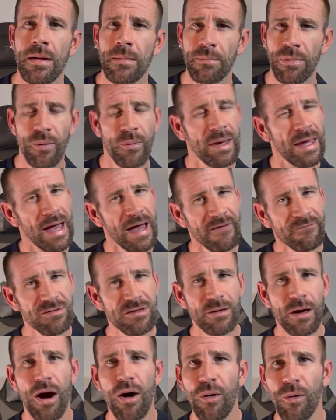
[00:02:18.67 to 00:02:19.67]
But we have
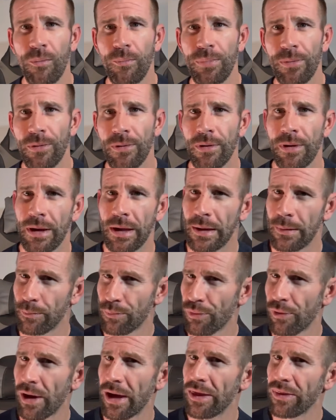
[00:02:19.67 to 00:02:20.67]
to hope and
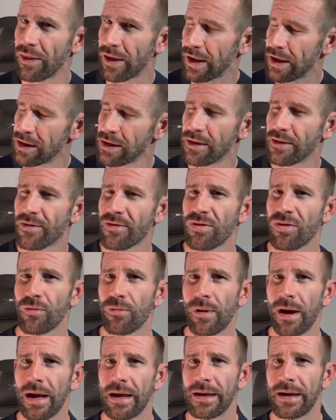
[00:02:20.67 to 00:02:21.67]
pray that he is the
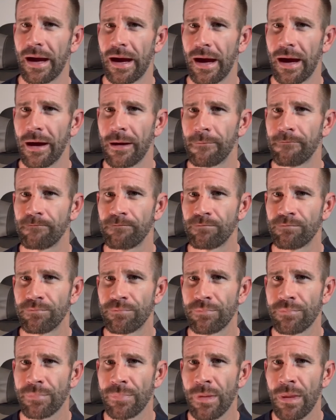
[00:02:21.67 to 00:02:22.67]
right guy.
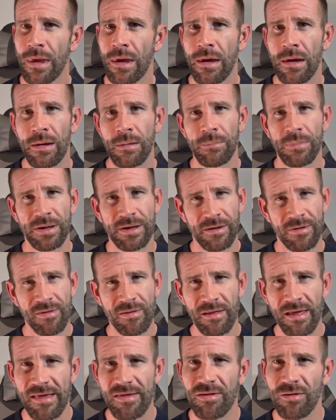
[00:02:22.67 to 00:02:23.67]
Because
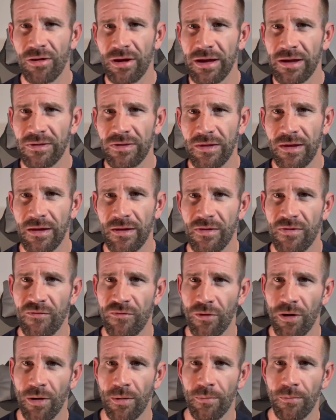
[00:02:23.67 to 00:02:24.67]
let's look at this
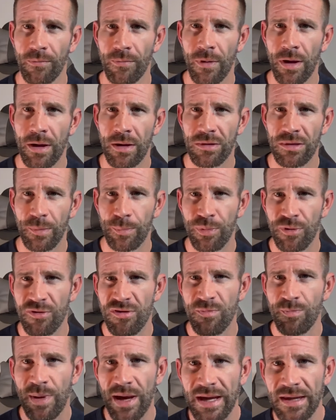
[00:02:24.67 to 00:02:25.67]
from the
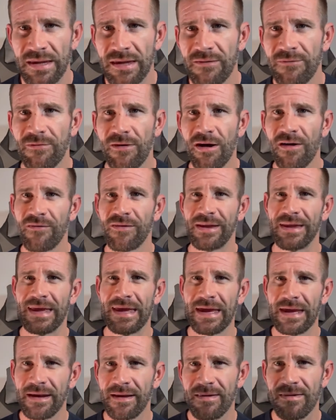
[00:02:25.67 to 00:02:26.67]
perspective of an
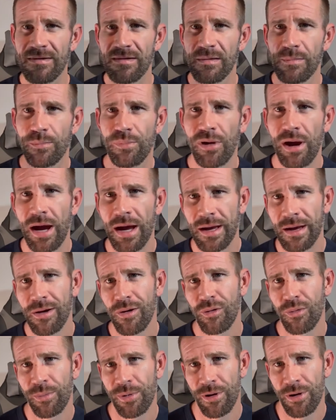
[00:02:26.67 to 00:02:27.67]
innocent Bryan
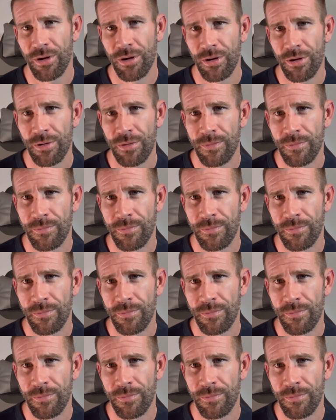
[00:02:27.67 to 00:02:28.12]
Kohberger.